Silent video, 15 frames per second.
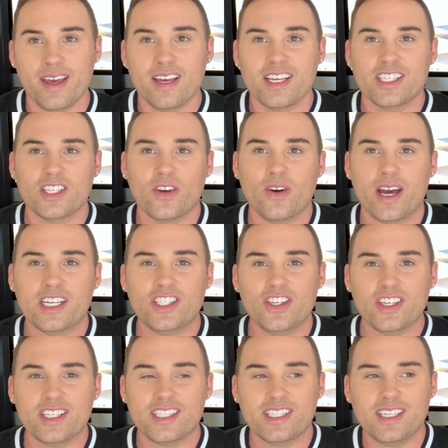So as you
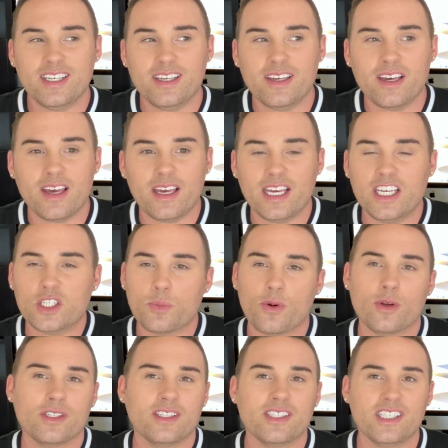can see, each
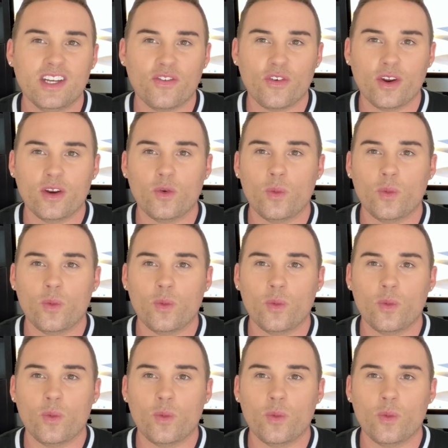person's different.